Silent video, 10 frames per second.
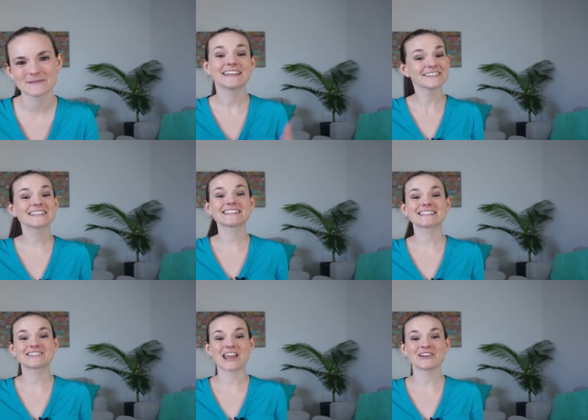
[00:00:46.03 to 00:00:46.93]
Given that
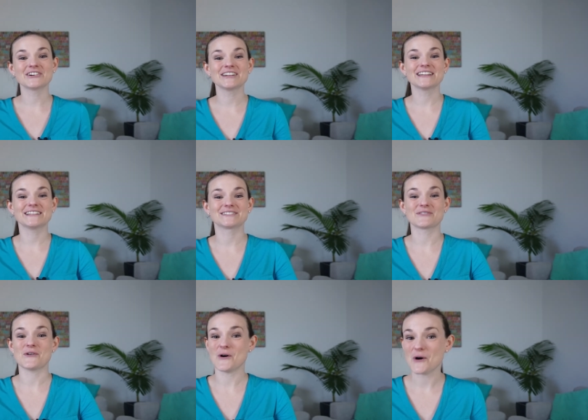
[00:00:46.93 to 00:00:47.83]
this channel is
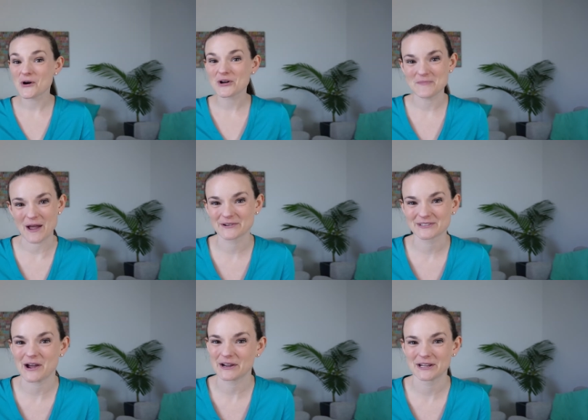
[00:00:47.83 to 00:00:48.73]
all about
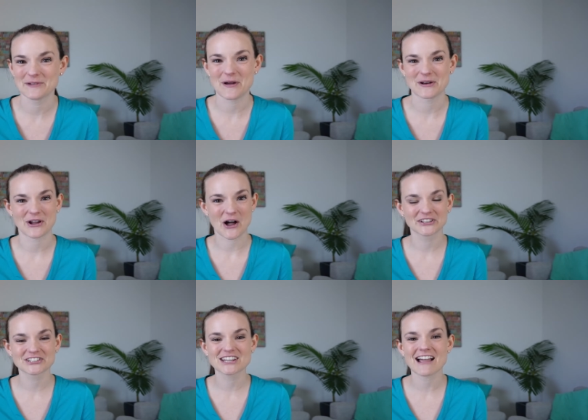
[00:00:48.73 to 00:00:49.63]
talking about ecology,